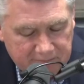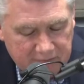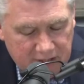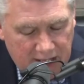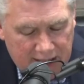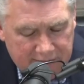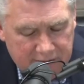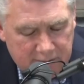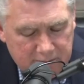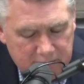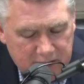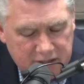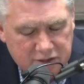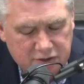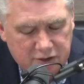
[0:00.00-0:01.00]
And the
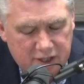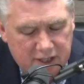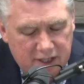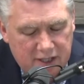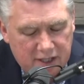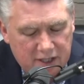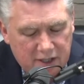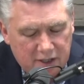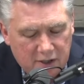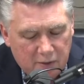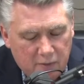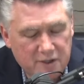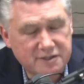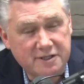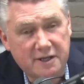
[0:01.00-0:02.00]
mystery
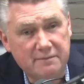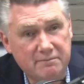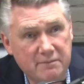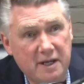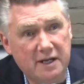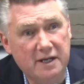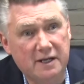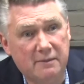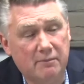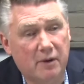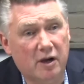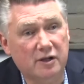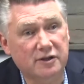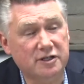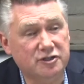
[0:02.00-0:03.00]
was that many
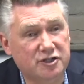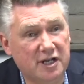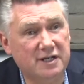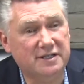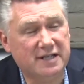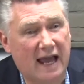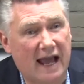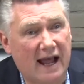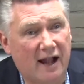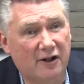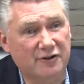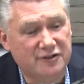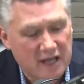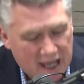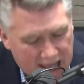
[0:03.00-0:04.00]
among the
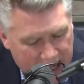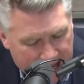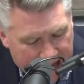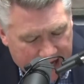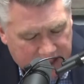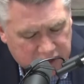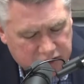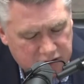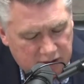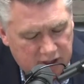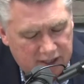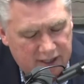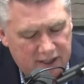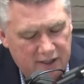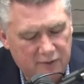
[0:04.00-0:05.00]
Gentiles
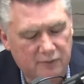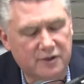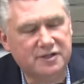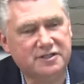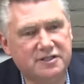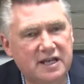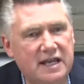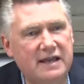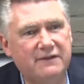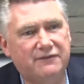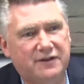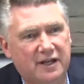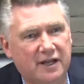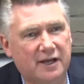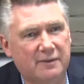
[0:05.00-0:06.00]
actually received
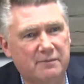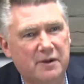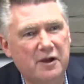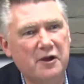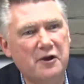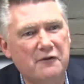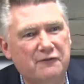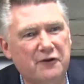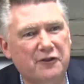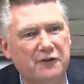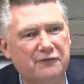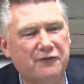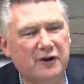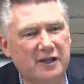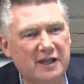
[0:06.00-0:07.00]
him for the
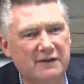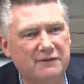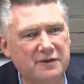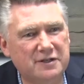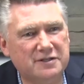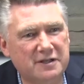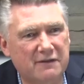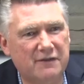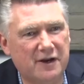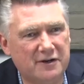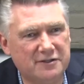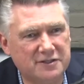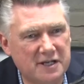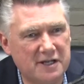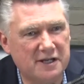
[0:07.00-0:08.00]
forgiveness of their
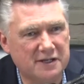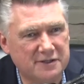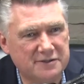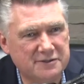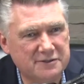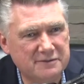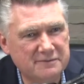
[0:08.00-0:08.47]
sins.